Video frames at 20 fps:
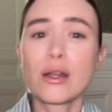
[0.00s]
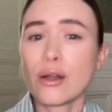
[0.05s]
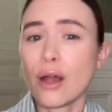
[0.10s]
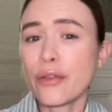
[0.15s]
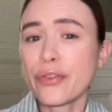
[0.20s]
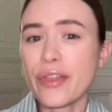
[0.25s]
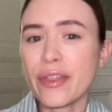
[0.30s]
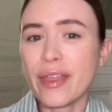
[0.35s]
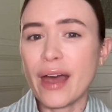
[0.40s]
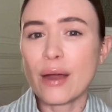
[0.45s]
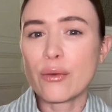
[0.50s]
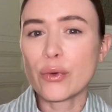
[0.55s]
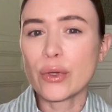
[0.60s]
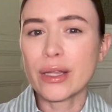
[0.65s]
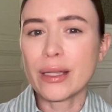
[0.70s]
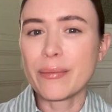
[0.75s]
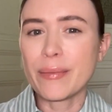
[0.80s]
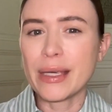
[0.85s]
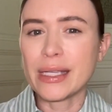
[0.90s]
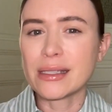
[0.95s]
Not that that
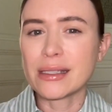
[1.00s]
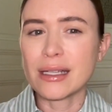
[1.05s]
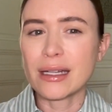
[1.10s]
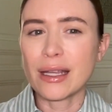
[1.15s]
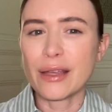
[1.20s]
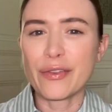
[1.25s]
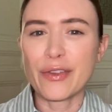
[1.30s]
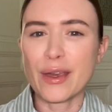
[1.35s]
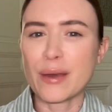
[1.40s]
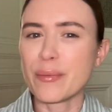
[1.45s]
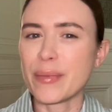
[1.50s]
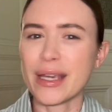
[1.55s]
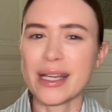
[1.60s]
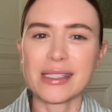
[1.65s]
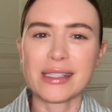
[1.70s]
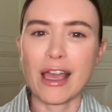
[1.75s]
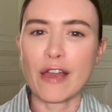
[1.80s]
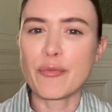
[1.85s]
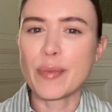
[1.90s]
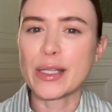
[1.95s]
really means anything
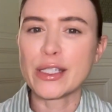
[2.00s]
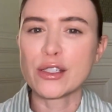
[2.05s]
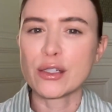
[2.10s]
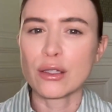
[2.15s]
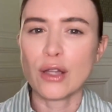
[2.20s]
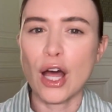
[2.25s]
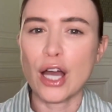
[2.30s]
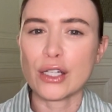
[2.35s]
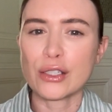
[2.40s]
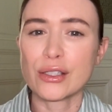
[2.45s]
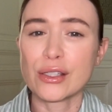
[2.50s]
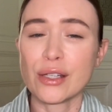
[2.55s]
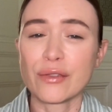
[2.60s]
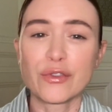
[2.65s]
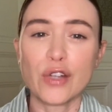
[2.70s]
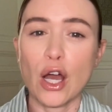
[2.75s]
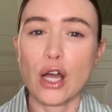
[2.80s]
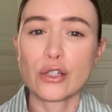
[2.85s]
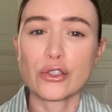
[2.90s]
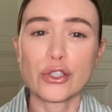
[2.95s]
because I've been to lots of
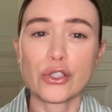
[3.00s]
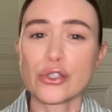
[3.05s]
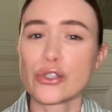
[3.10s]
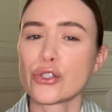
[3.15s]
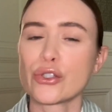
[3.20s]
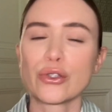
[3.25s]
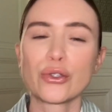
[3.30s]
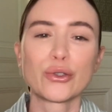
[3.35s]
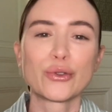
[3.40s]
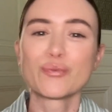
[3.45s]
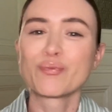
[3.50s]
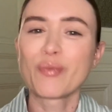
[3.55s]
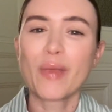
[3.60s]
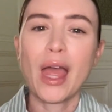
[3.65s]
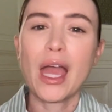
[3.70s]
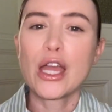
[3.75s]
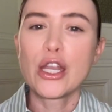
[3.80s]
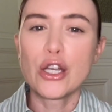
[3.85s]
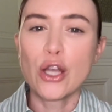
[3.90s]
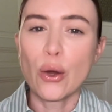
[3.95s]
doctors who
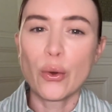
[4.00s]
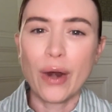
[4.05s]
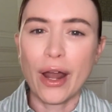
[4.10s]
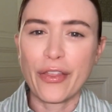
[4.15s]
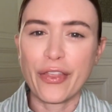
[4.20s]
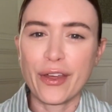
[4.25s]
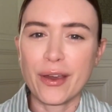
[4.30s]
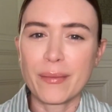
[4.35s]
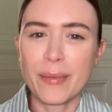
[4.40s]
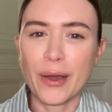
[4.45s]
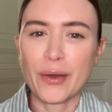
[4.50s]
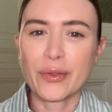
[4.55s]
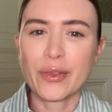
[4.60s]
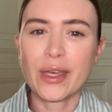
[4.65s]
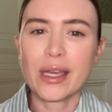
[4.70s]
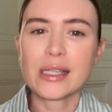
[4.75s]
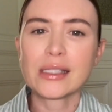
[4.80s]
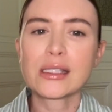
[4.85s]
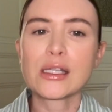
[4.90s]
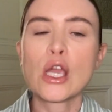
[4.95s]
know nothing about
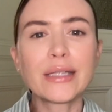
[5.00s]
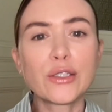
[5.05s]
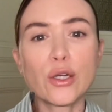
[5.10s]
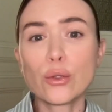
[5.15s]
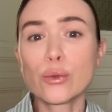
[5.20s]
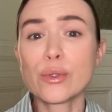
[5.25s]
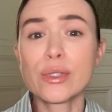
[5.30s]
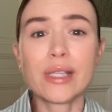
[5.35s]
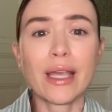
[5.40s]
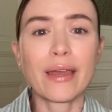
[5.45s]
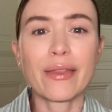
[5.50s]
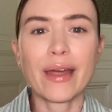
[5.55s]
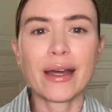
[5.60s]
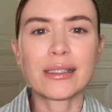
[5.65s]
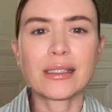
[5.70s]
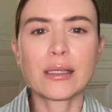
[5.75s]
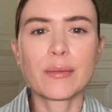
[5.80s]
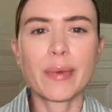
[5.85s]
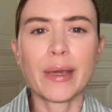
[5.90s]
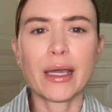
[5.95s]
this. I don't say
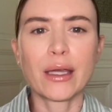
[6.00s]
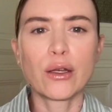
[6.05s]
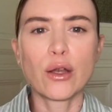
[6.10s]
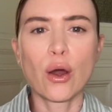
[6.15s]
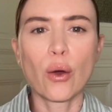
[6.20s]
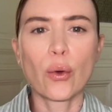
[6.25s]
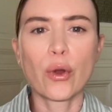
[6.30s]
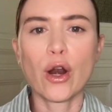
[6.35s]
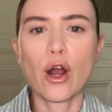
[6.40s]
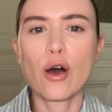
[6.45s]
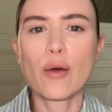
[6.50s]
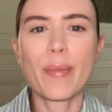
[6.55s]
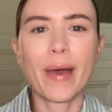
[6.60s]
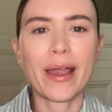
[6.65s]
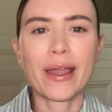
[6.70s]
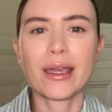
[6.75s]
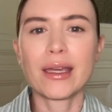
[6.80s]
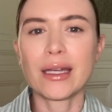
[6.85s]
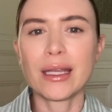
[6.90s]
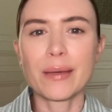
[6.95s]
that to be a know it all
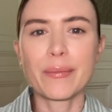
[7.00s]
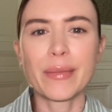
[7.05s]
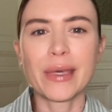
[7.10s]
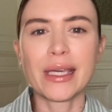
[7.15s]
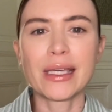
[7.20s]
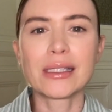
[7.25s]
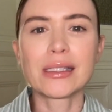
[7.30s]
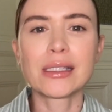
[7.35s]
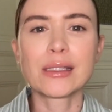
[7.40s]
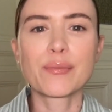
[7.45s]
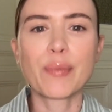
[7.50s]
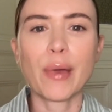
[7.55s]
by any means,